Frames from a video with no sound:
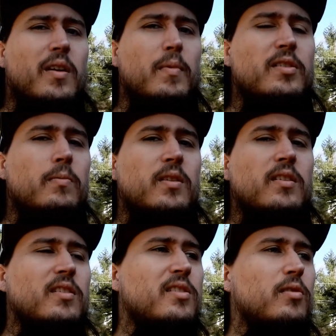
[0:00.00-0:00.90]
can mix it with
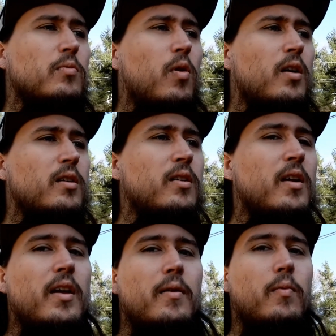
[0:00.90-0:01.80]
the distilled water
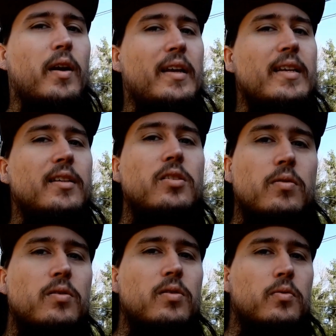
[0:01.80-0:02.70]
when I need
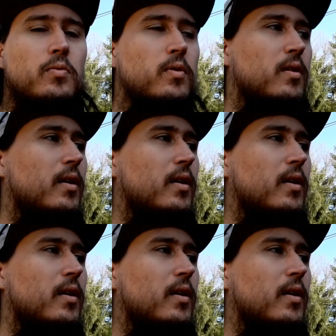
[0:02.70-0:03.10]
to do